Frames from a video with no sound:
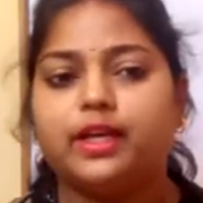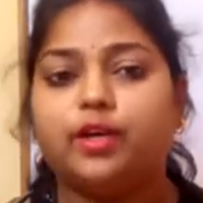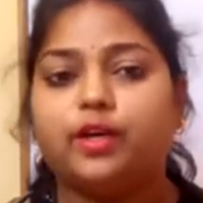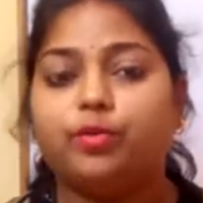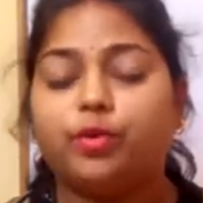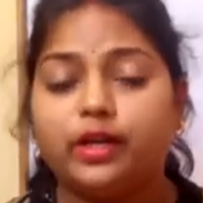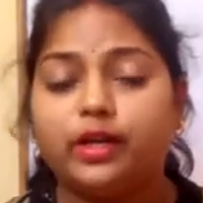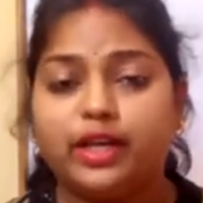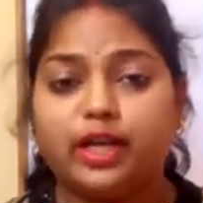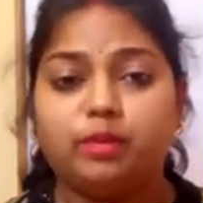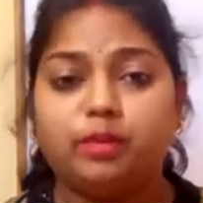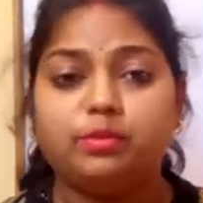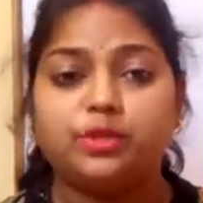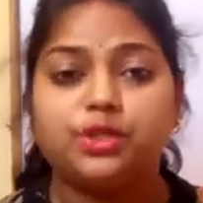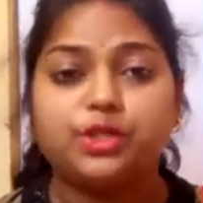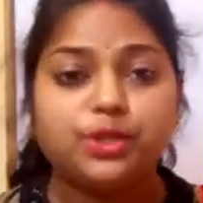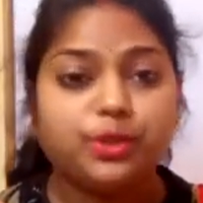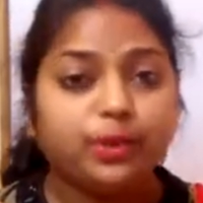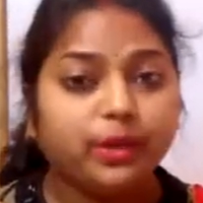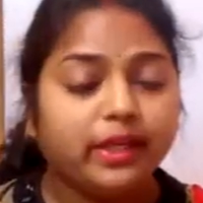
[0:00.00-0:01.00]
What I am
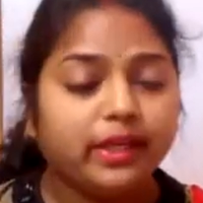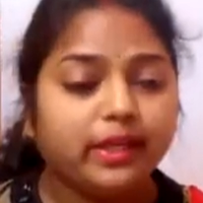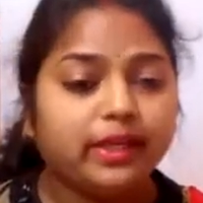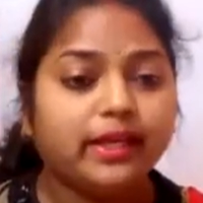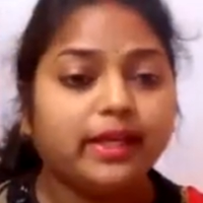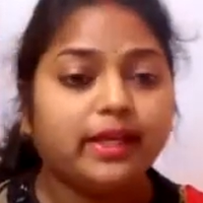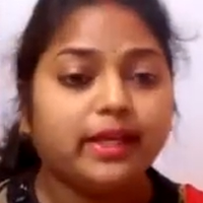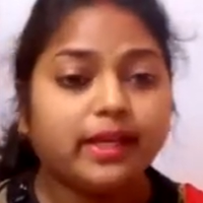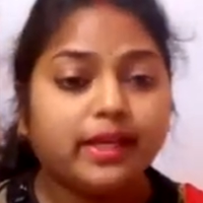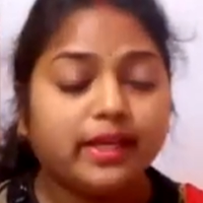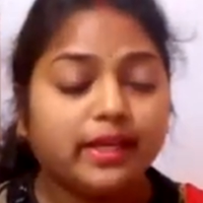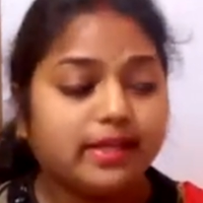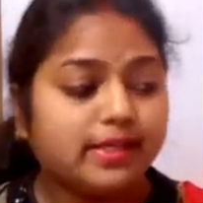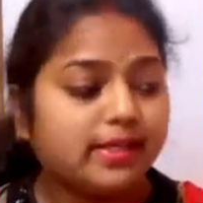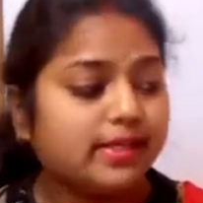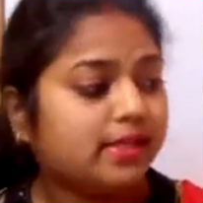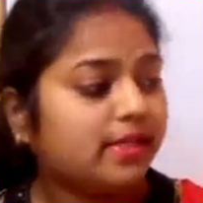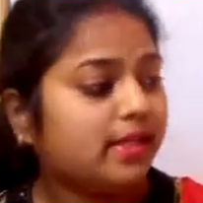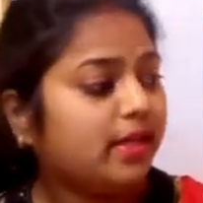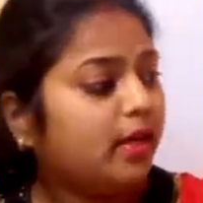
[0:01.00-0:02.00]
showing
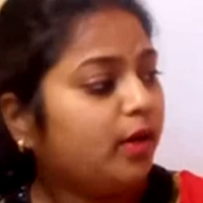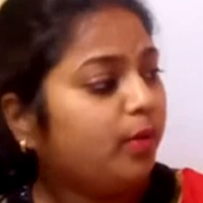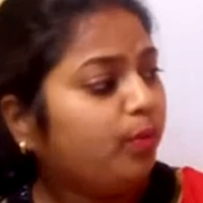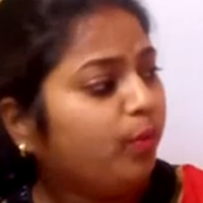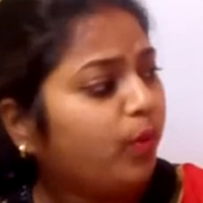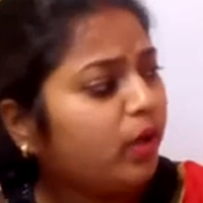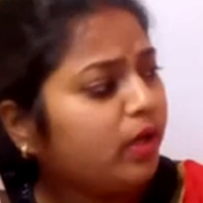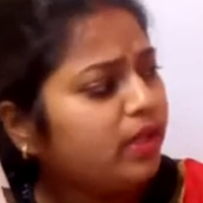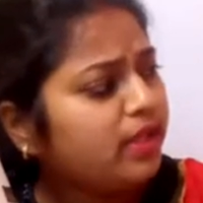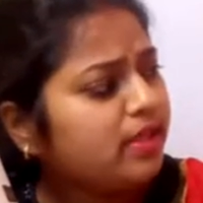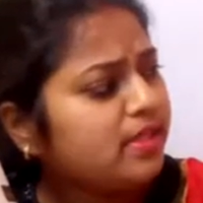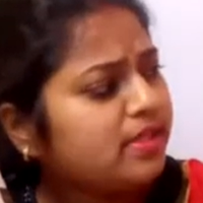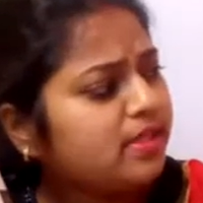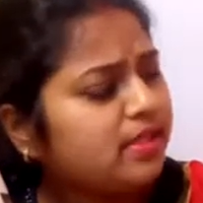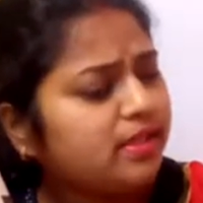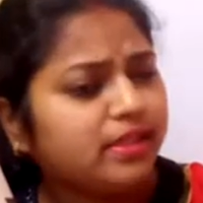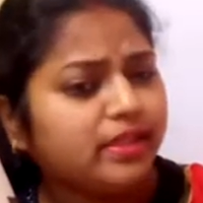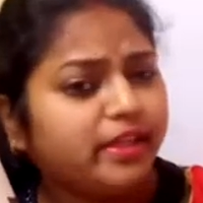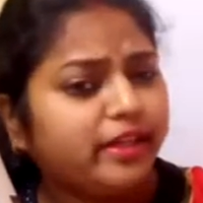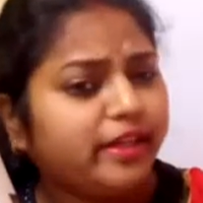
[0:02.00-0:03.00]
is what is
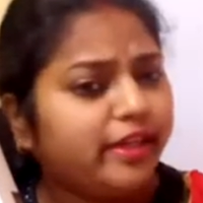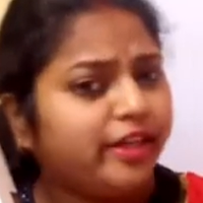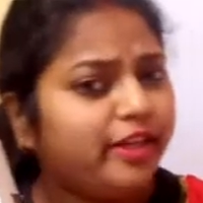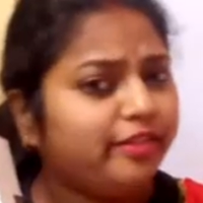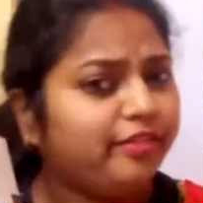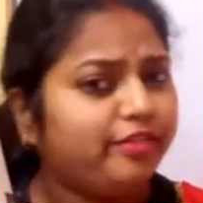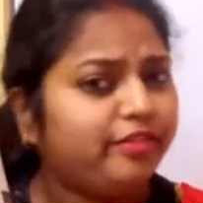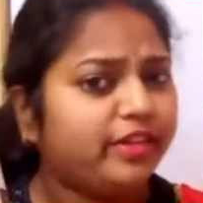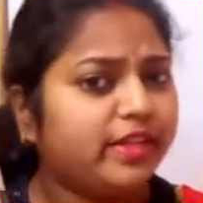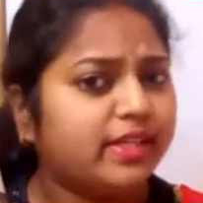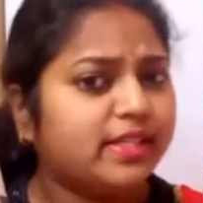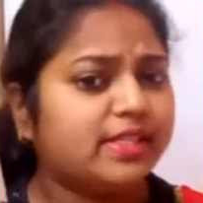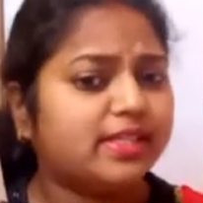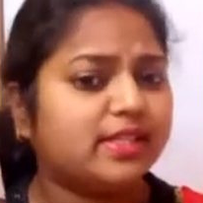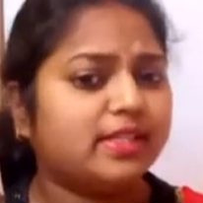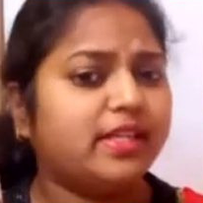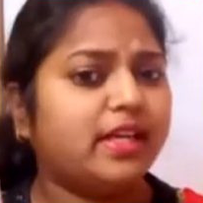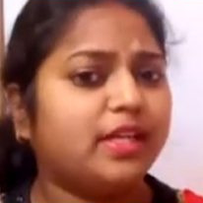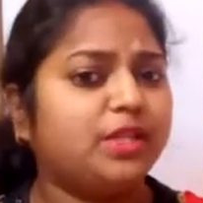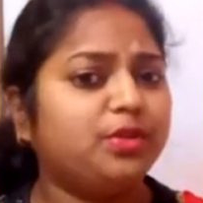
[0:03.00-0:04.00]
the
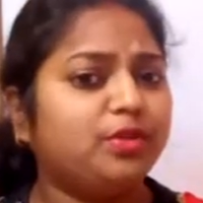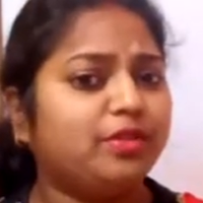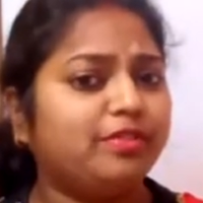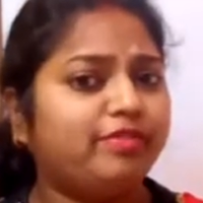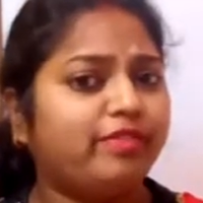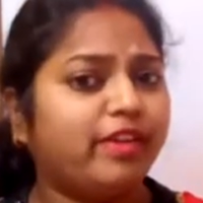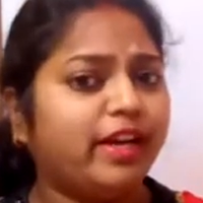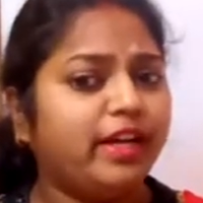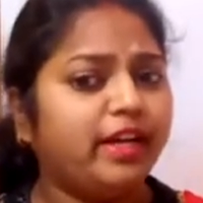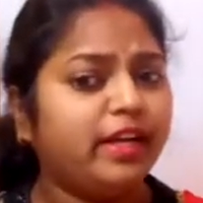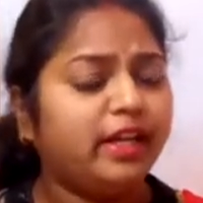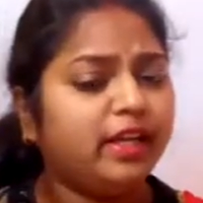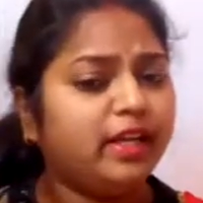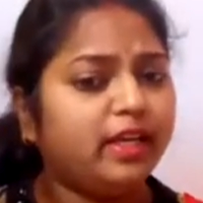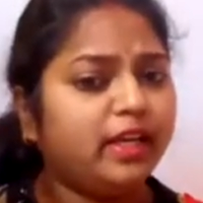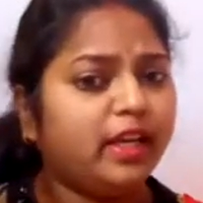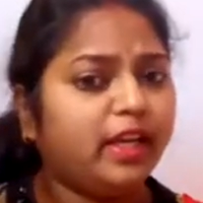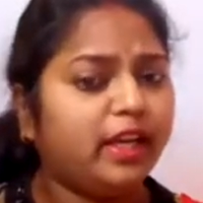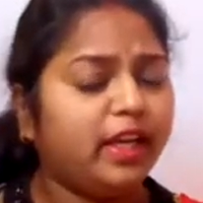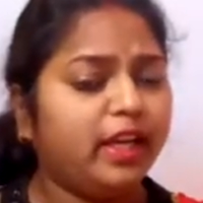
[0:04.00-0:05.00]
difference that you are
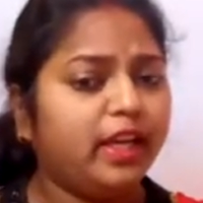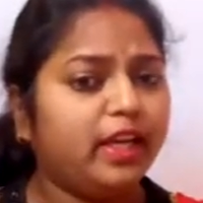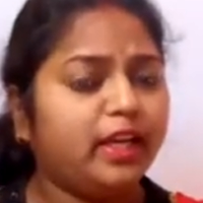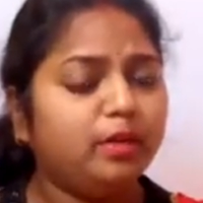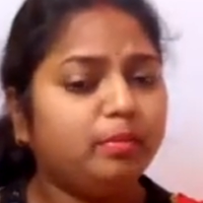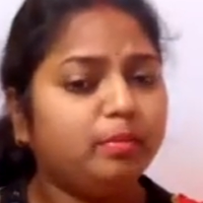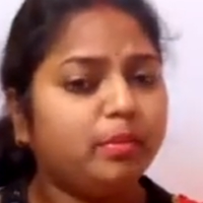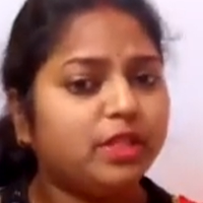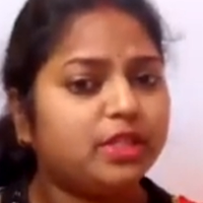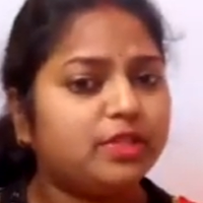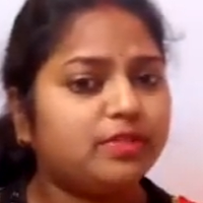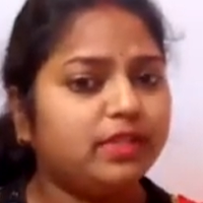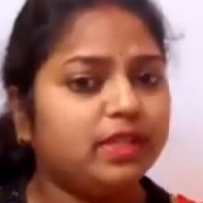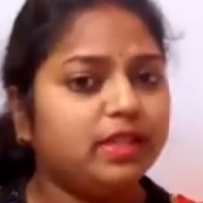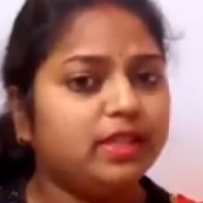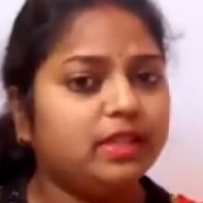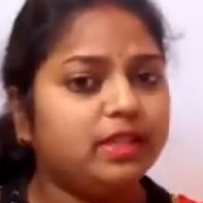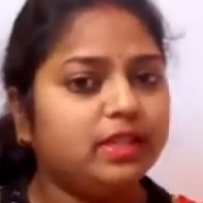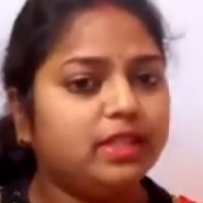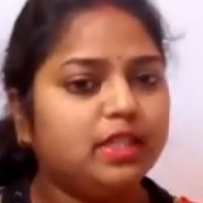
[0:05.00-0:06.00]
finding in
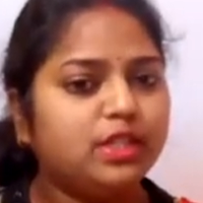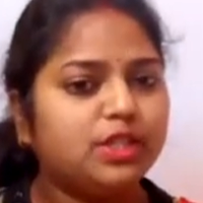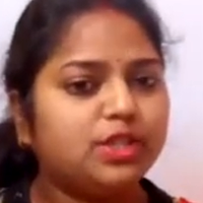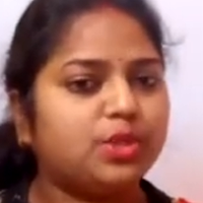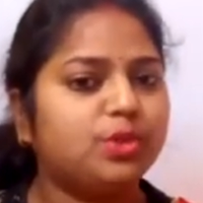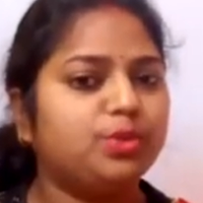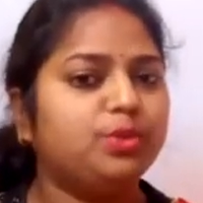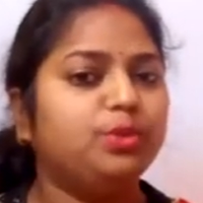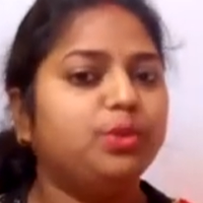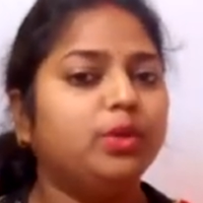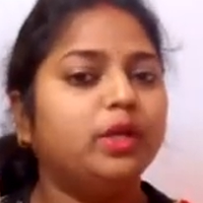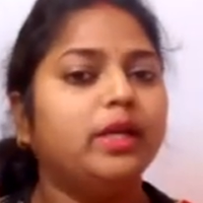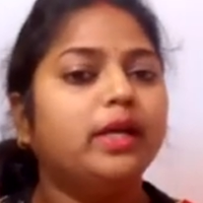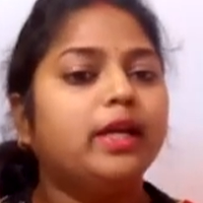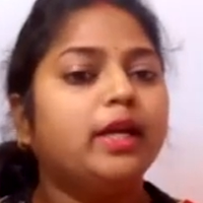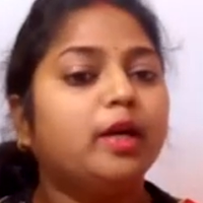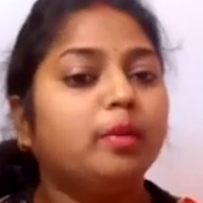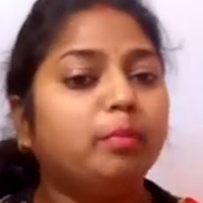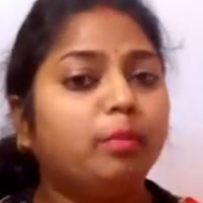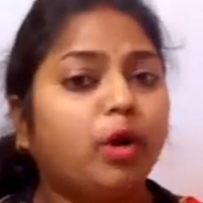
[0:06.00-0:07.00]
between these two
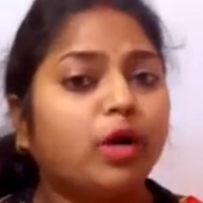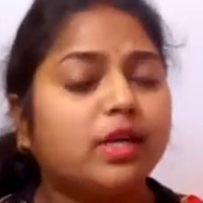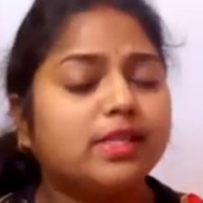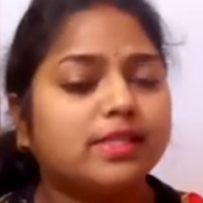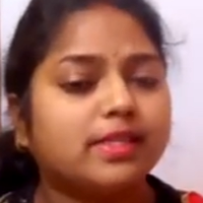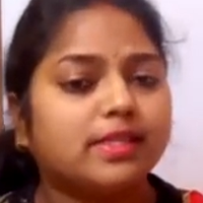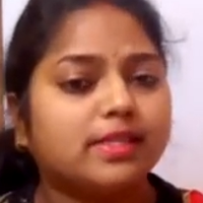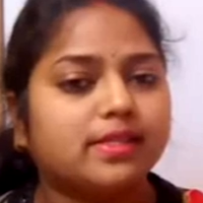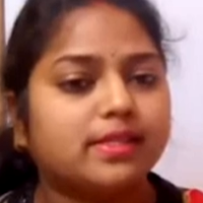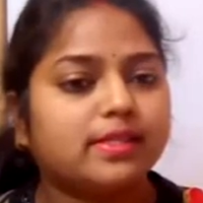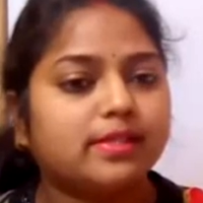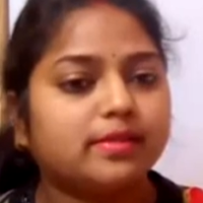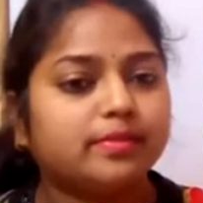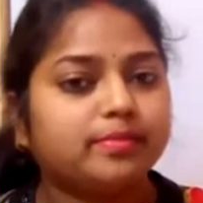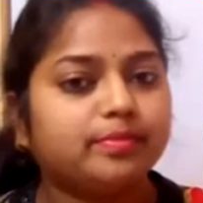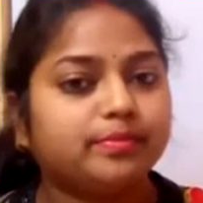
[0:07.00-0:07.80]
boxes,